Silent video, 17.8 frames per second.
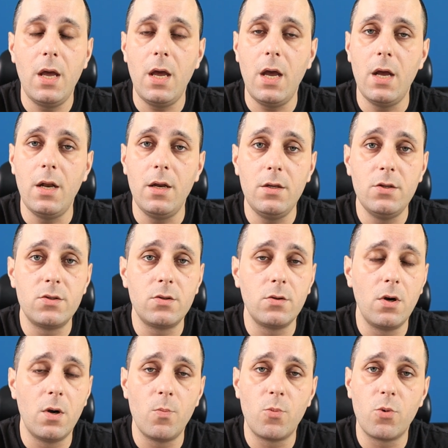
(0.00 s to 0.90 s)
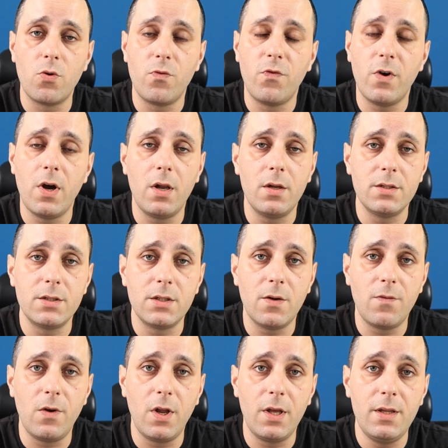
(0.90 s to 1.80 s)
and Instagram profile and
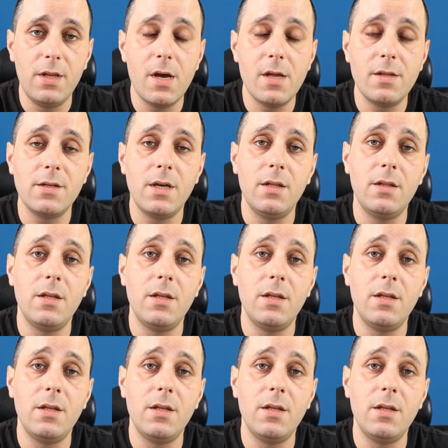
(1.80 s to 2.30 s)
stuff like that.